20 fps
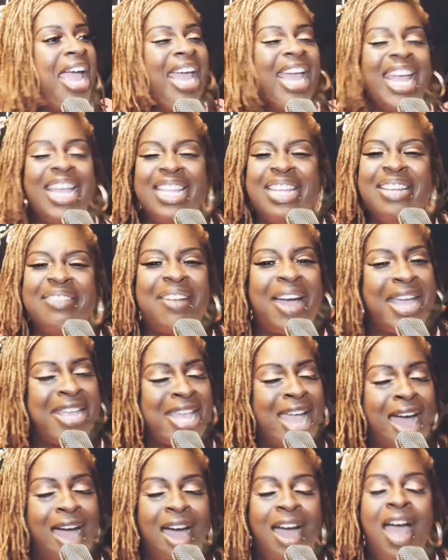Anyway,
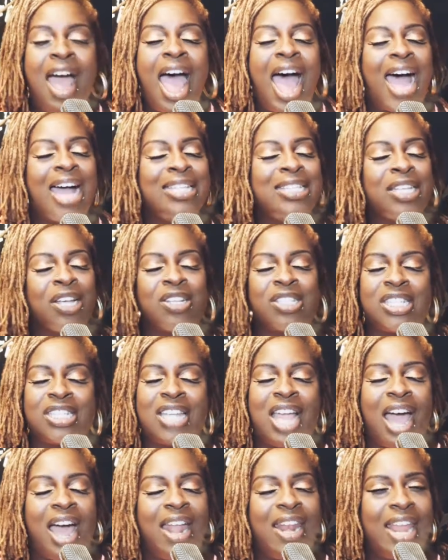y'all, I talk to
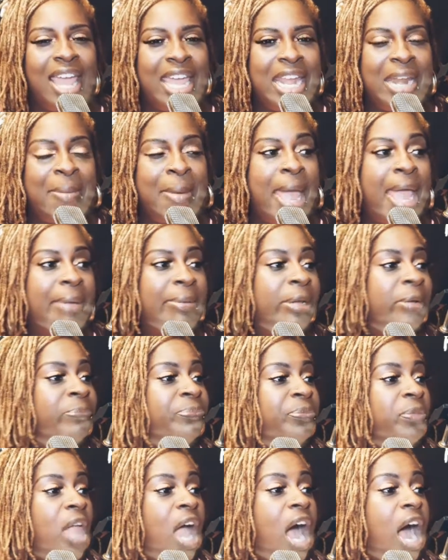y'all later, baby.
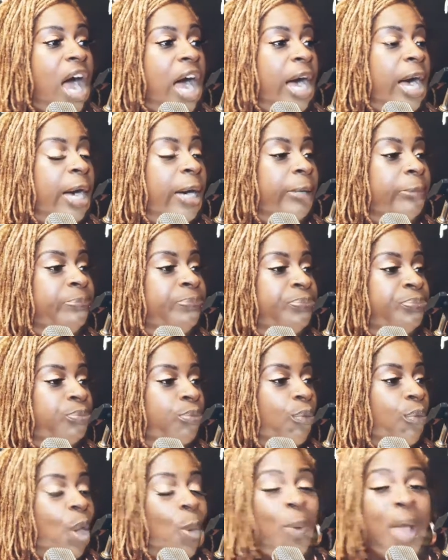Um,
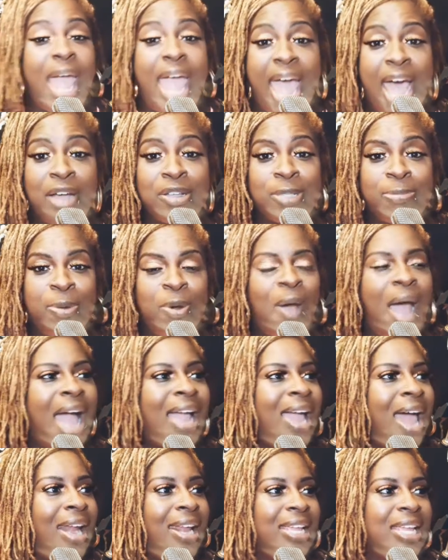what else, boo? I
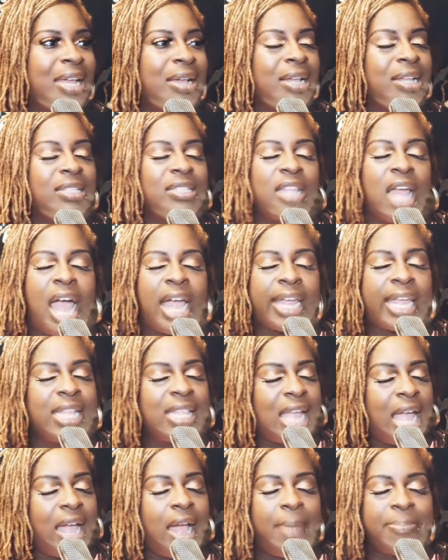gotta get I
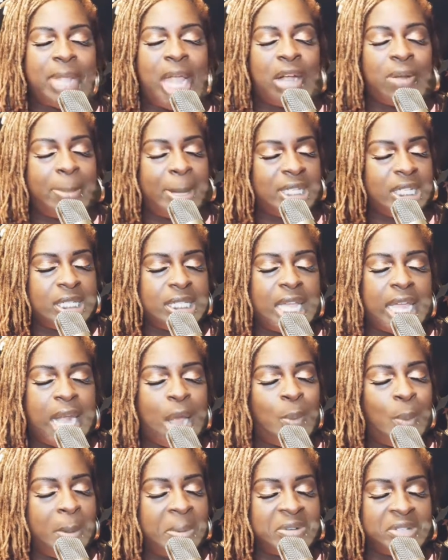cannot I'm not about to say
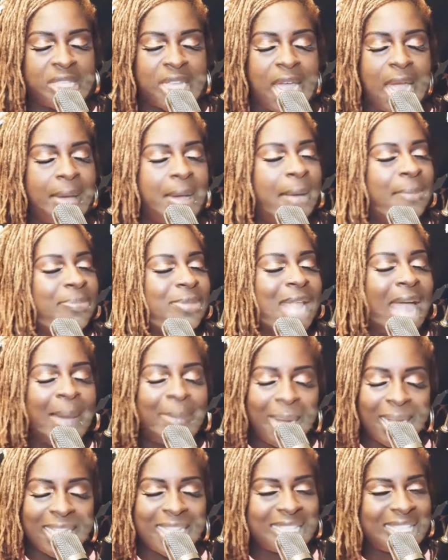that one more time. I'm not
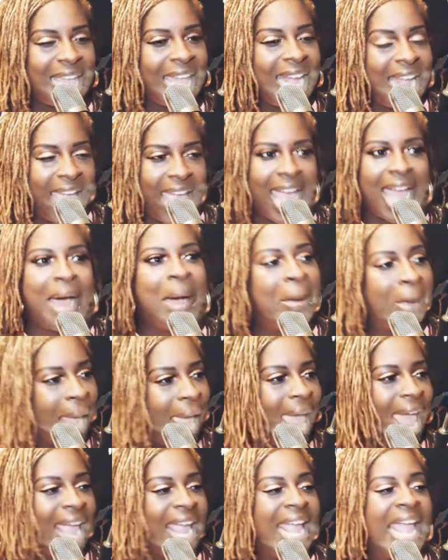about to say that,
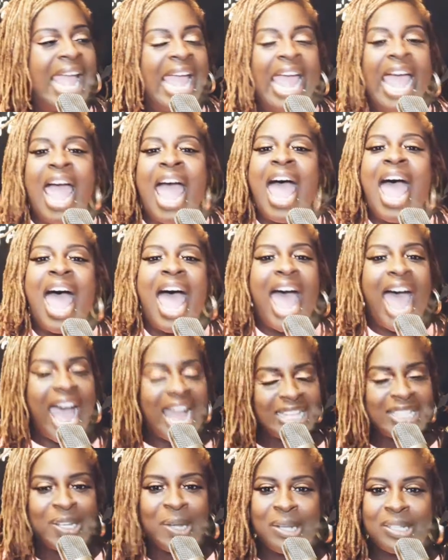okay?
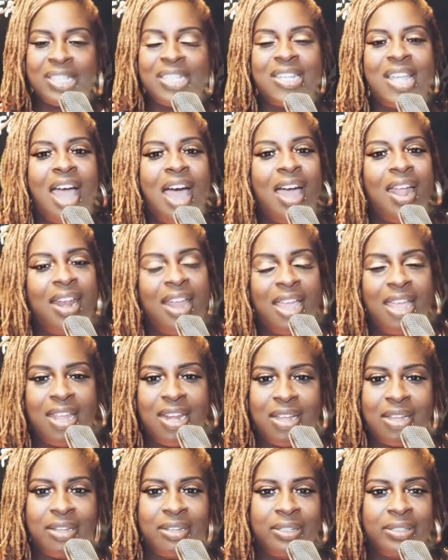I talk to y'all
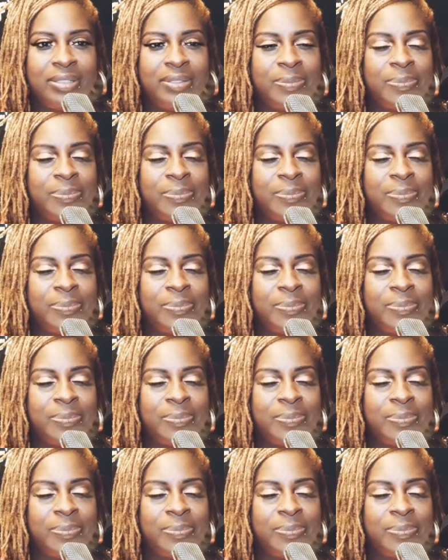later.